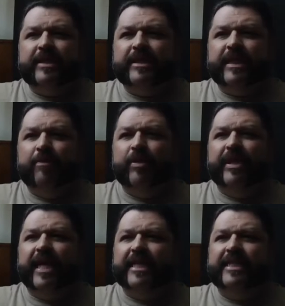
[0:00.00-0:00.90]
someone
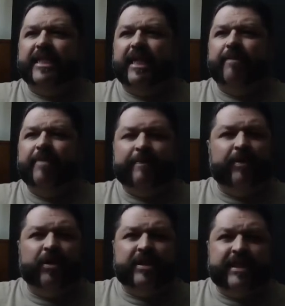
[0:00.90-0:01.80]
that's uh,
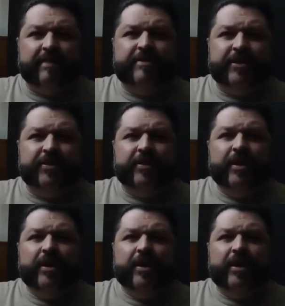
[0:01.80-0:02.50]
people looks up to,